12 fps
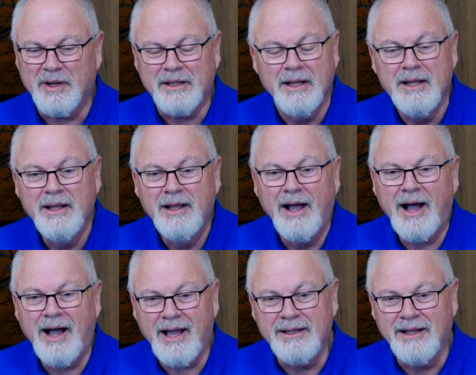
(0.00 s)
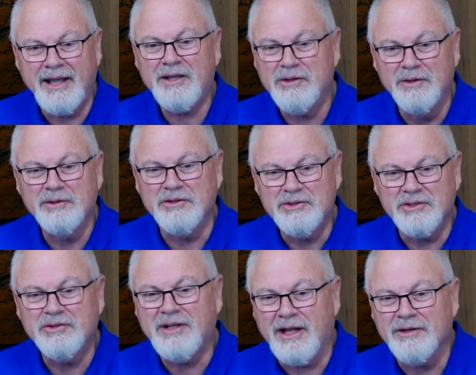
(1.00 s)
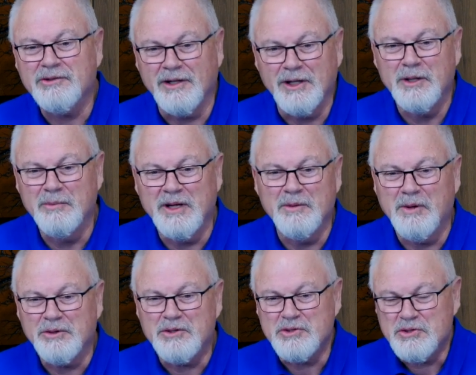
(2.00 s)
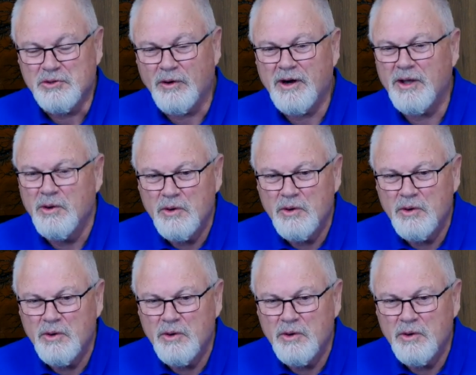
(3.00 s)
But I'd like you to just tell us a little bit about your story,